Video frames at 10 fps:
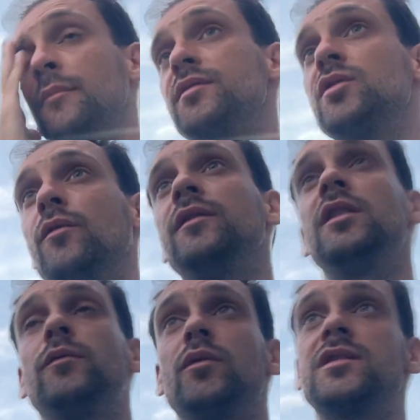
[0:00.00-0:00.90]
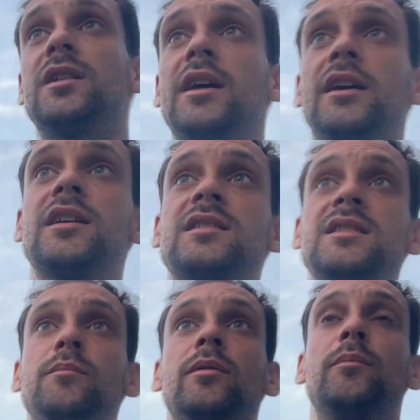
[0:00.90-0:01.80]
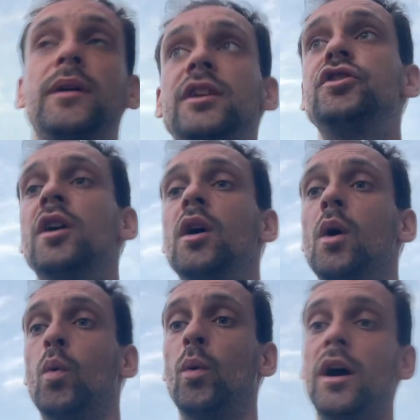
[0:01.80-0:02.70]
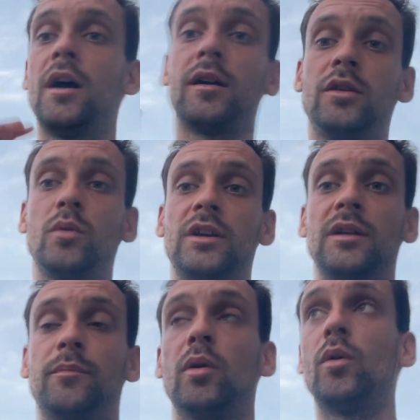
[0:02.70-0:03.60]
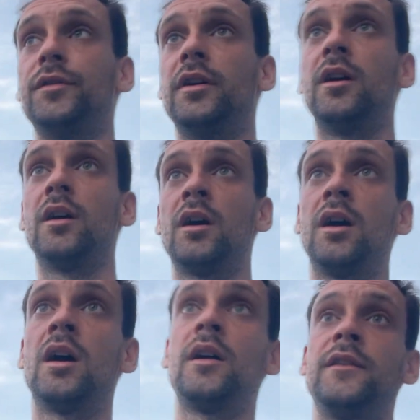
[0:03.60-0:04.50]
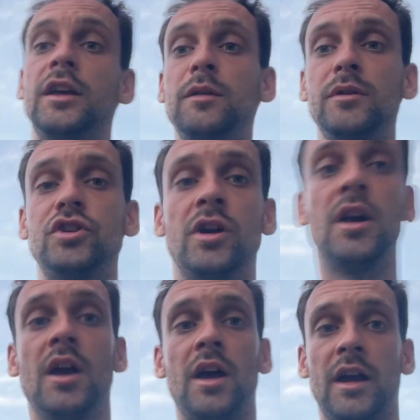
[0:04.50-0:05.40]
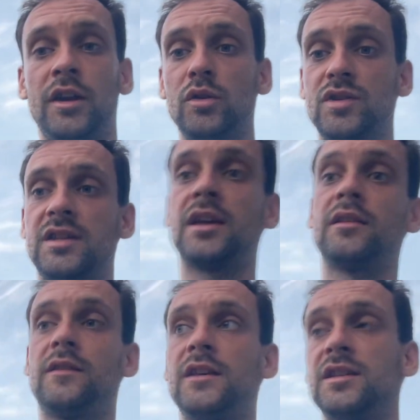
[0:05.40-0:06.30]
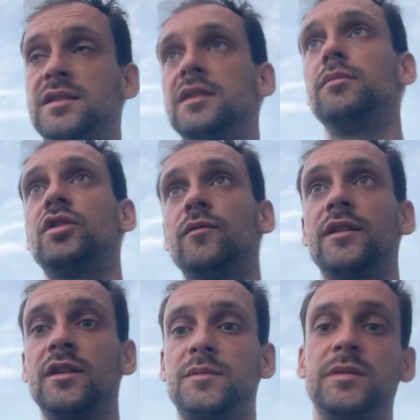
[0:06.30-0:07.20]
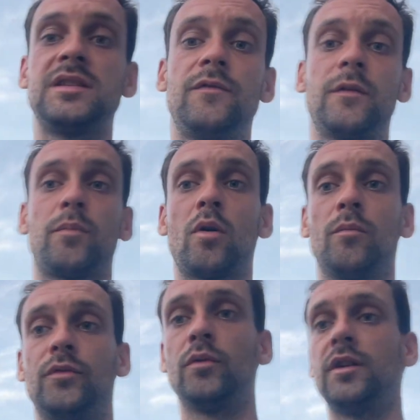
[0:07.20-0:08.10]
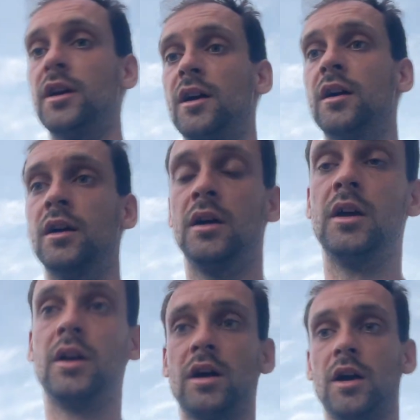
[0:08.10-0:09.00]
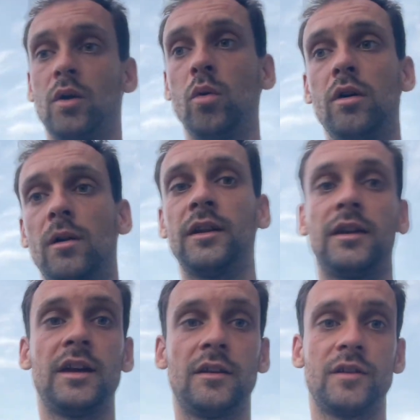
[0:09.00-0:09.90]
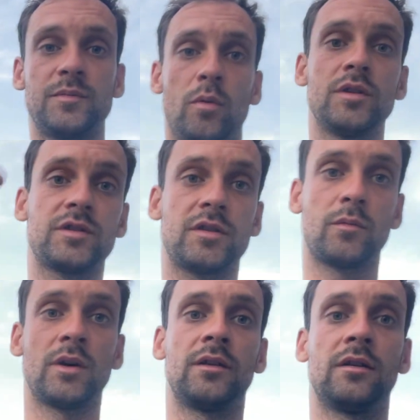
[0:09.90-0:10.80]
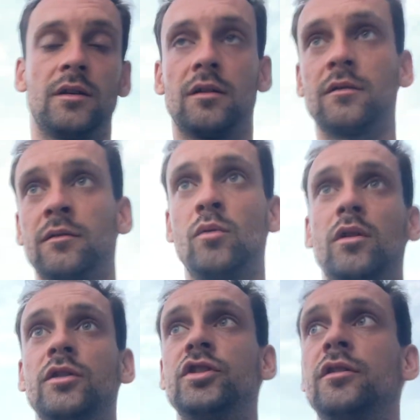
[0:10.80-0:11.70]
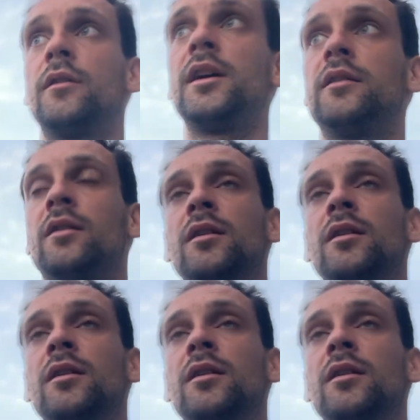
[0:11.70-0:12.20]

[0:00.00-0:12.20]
So it was like a simple page where you can upload the image, and you send this image with a specific prompt to the Google and get a response when the Google generate